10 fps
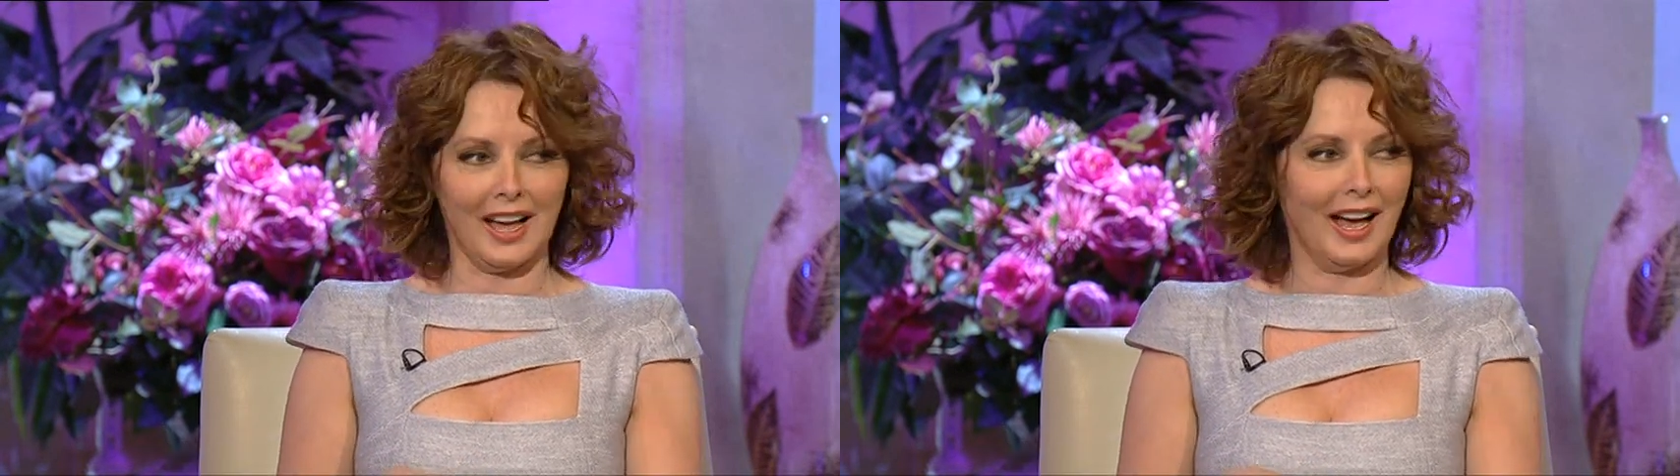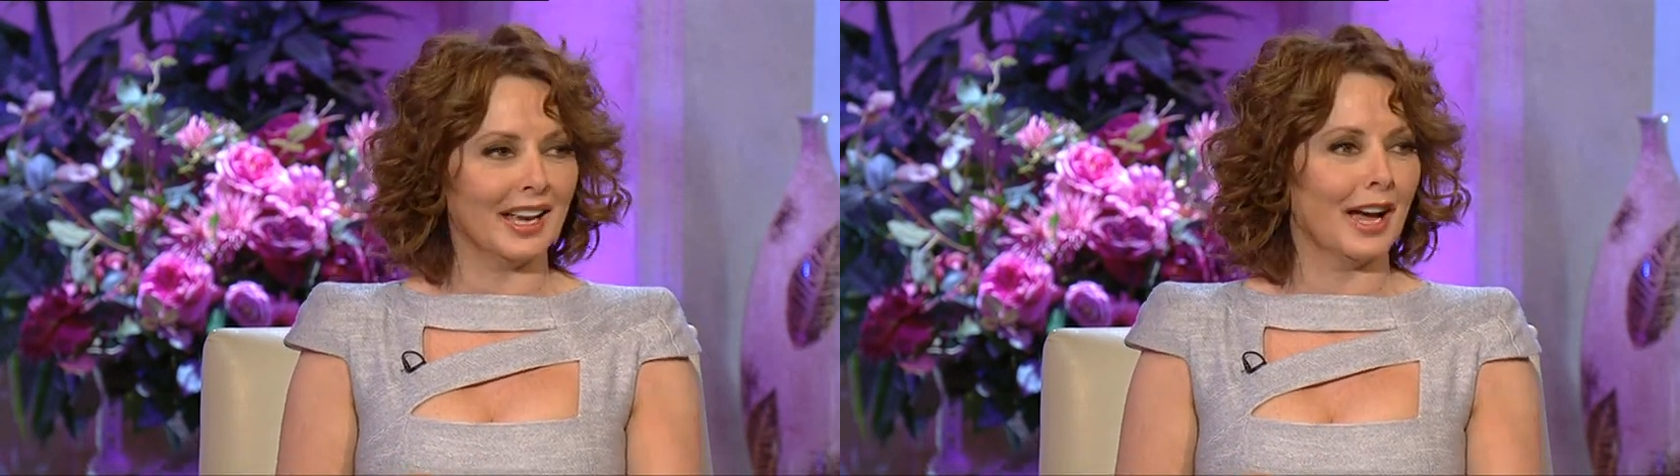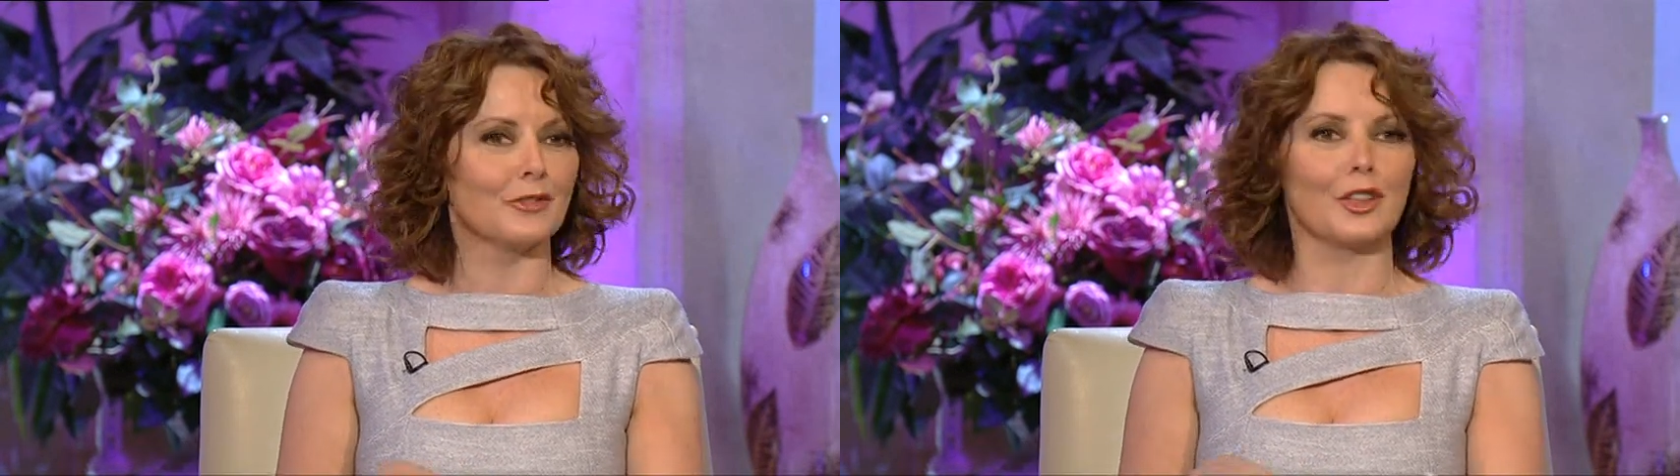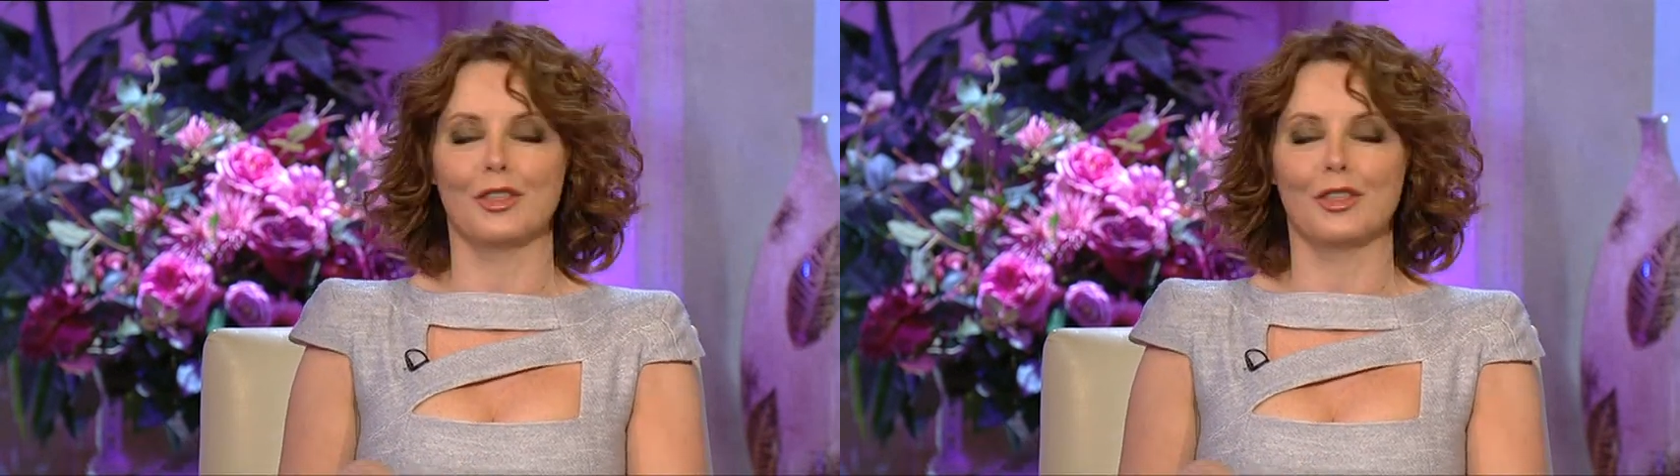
I have